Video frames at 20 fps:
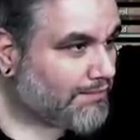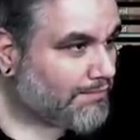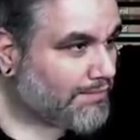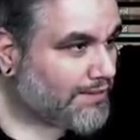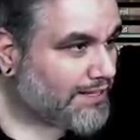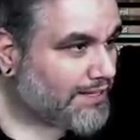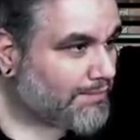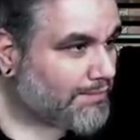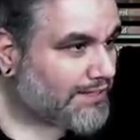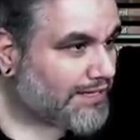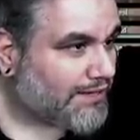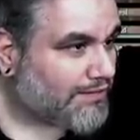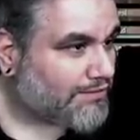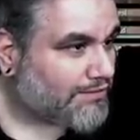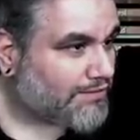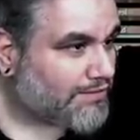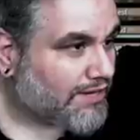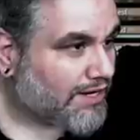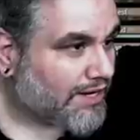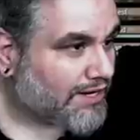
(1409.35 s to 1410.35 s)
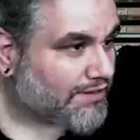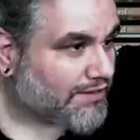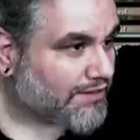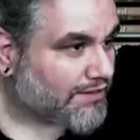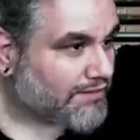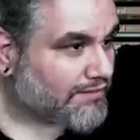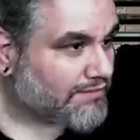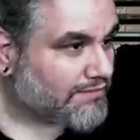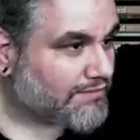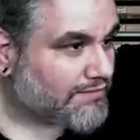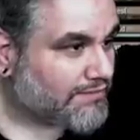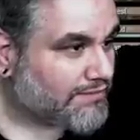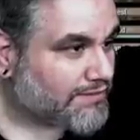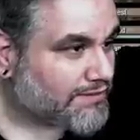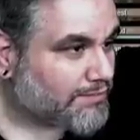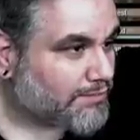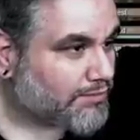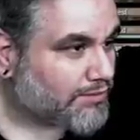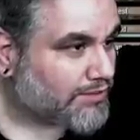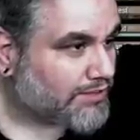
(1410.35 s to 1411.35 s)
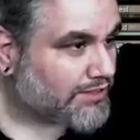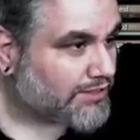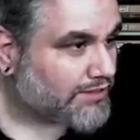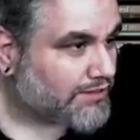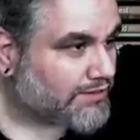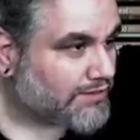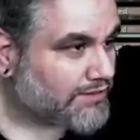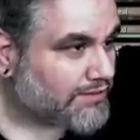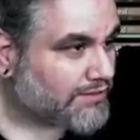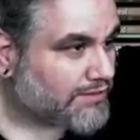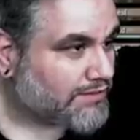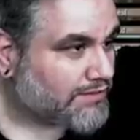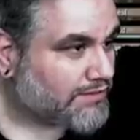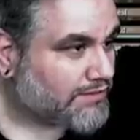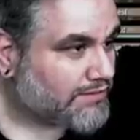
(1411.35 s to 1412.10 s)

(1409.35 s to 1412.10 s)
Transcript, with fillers: being able to counter neither is pretty good.